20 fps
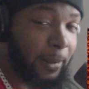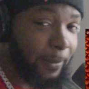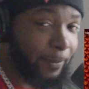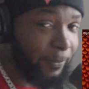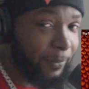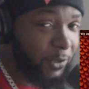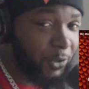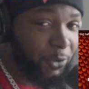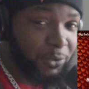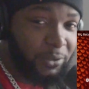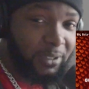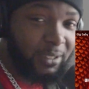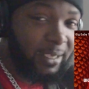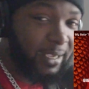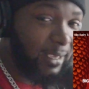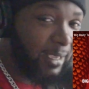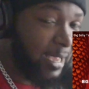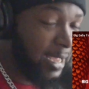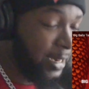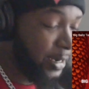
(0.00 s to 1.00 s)
Music
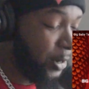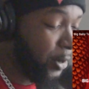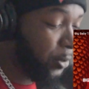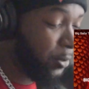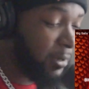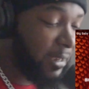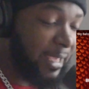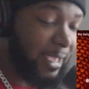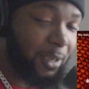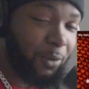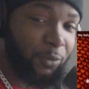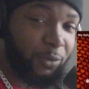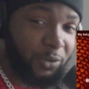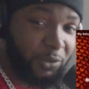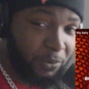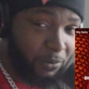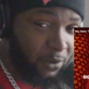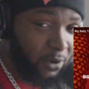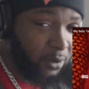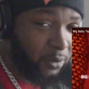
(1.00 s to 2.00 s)
ain't got no
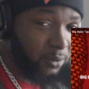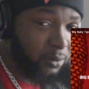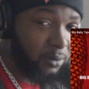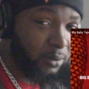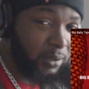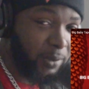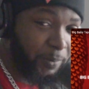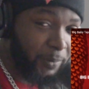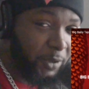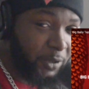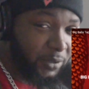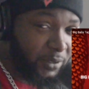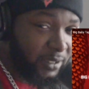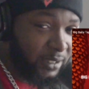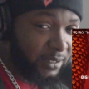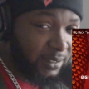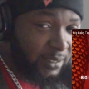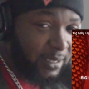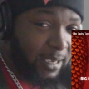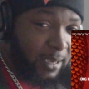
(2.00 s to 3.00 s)
language, bro. Music
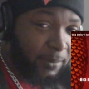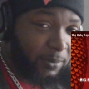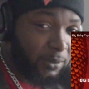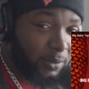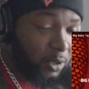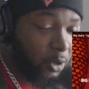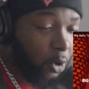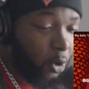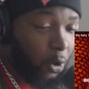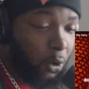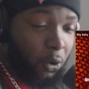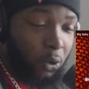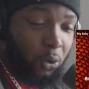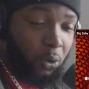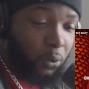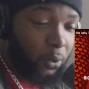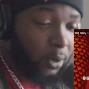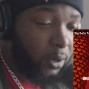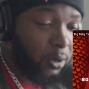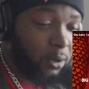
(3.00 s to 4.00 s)
could tap the whole
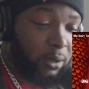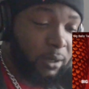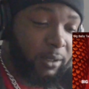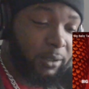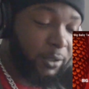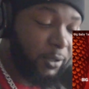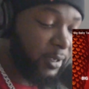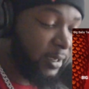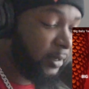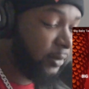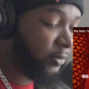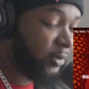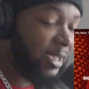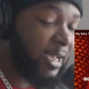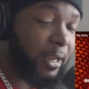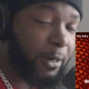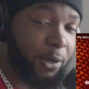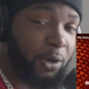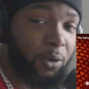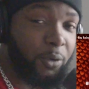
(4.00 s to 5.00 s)
world. You ain't even
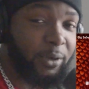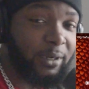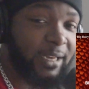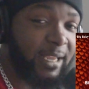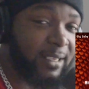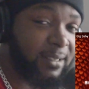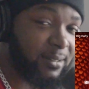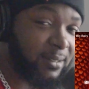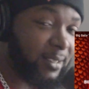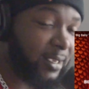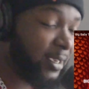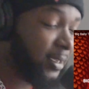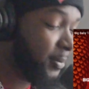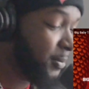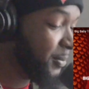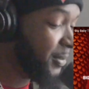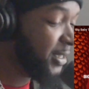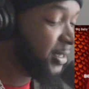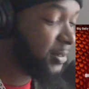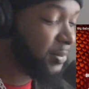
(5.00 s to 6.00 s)
got to know what they said.
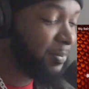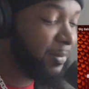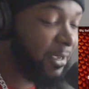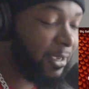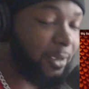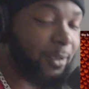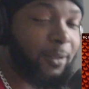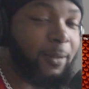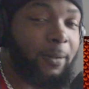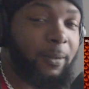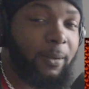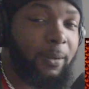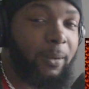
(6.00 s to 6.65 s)
This man.